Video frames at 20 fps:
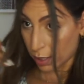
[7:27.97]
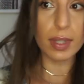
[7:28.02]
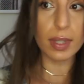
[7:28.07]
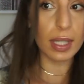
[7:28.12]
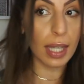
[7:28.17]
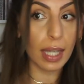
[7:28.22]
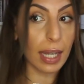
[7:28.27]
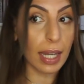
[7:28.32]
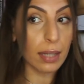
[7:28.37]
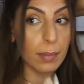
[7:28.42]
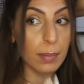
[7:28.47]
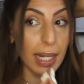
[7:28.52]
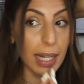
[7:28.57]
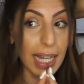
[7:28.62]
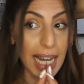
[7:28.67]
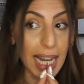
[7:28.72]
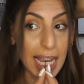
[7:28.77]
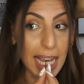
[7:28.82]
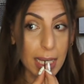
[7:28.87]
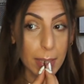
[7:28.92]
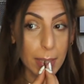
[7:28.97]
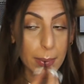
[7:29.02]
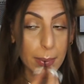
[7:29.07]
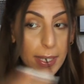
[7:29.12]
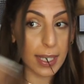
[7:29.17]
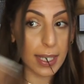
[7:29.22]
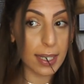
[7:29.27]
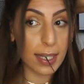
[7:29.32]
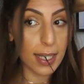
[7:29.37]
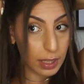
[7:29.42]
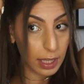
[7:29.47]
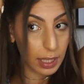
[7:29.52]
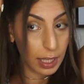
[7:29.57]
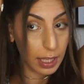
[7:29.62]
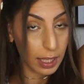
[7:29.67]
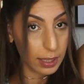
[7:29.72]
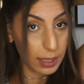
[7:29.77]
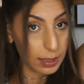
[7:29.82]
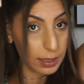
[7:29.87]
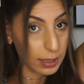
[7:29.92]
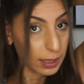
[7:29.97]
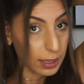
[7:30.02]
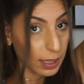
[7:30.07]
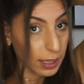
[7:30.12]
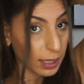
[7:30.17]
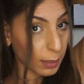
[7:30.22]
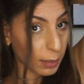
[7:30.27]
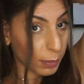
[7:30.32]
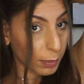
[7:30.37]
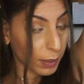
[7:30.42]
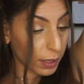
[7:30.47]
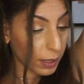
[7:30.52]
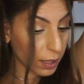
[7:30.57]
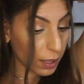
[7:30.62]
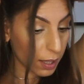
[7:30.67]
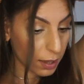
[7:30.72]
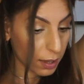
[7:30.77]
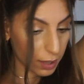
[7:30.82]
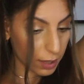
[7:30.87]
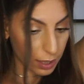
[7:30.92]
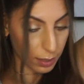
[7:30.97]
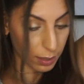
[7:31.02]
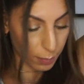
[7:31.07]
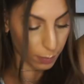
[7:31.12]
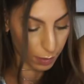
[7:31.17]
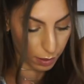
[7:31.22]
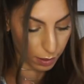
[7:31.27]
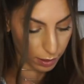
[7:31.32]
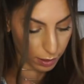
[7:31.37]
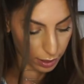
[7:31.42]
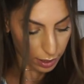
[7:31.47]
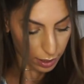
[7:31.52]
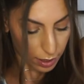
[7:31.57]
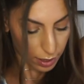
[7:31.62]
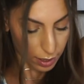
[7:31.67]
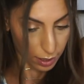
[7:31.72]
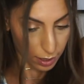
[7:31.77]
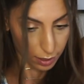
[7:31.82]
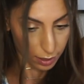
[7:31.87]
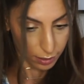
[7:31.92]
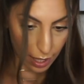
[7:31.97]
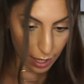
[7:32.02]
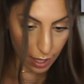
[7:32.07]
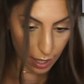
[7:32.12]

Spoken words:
I'm getting my clips and clipping this part here,